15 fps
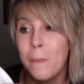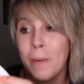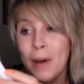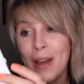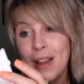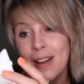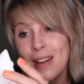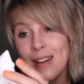
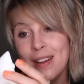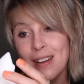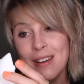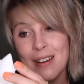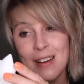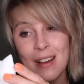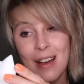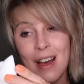but
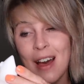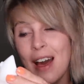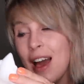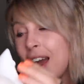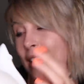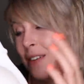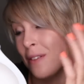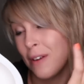
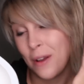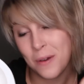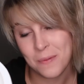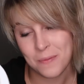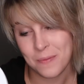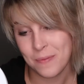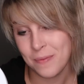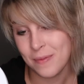I don't know.
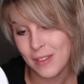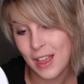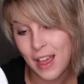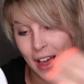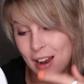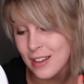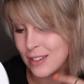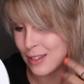I
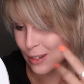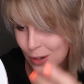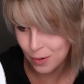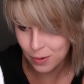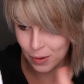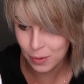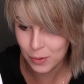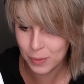honestly
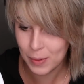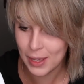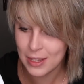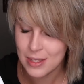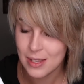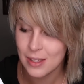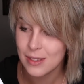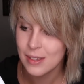don't know who
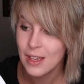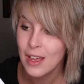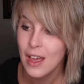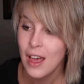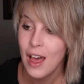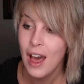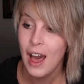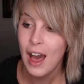makes it.
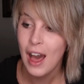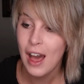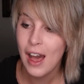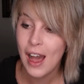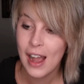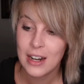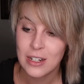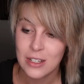
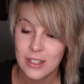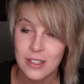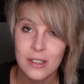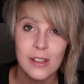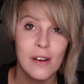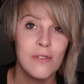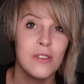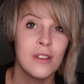I just
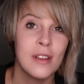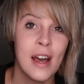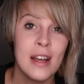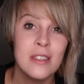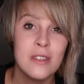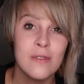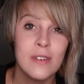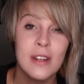love the
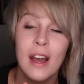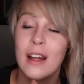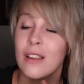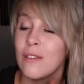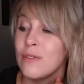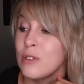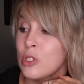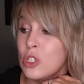lines of it. I love the